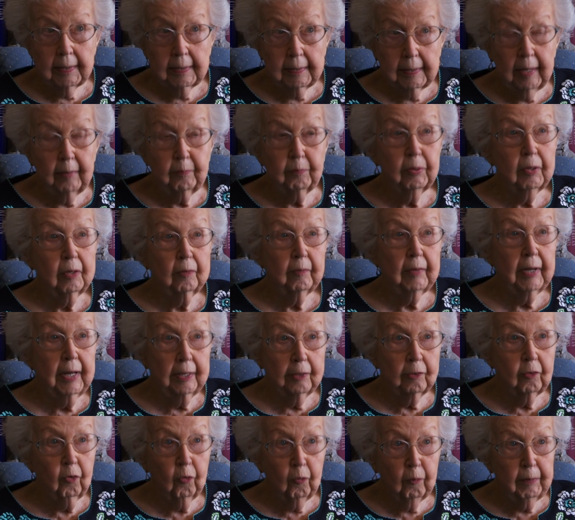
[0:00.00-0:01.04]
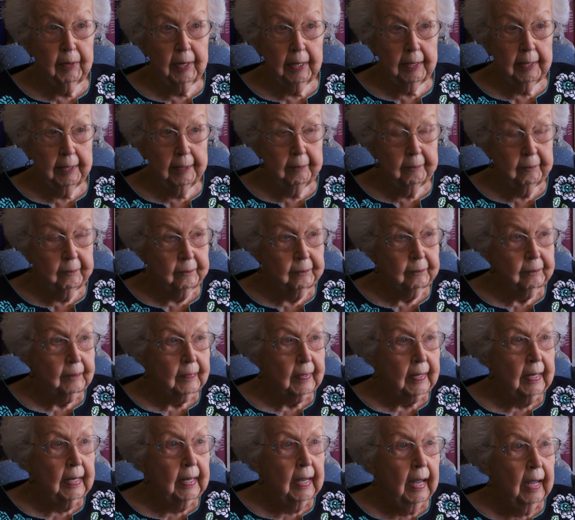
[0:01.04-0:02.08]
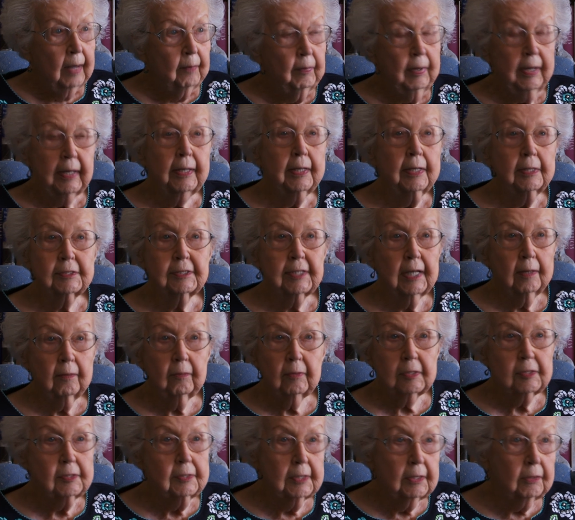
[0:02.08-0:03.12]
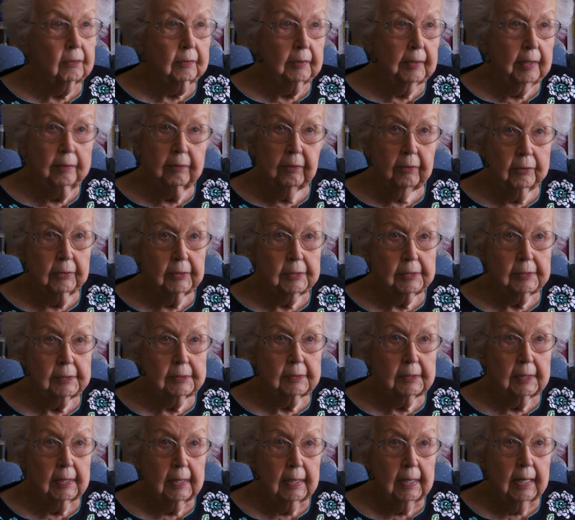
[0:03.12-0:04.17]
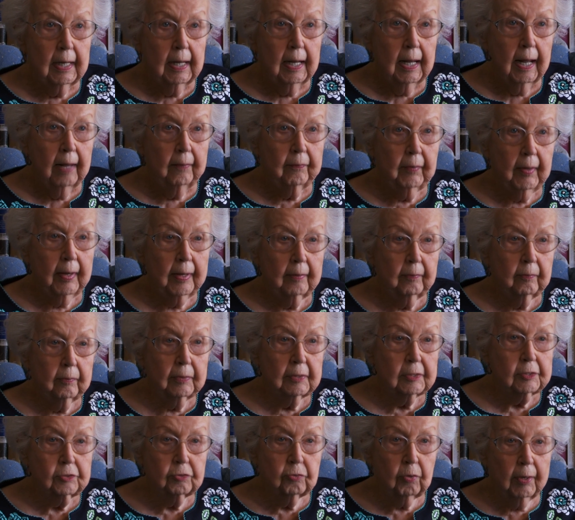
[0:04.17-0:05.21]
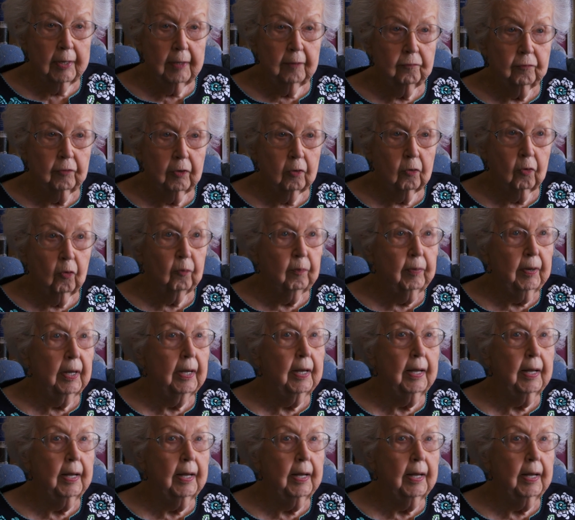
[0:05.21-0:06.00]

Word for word: they put me in OB because I was the only nurse that was trained for OB,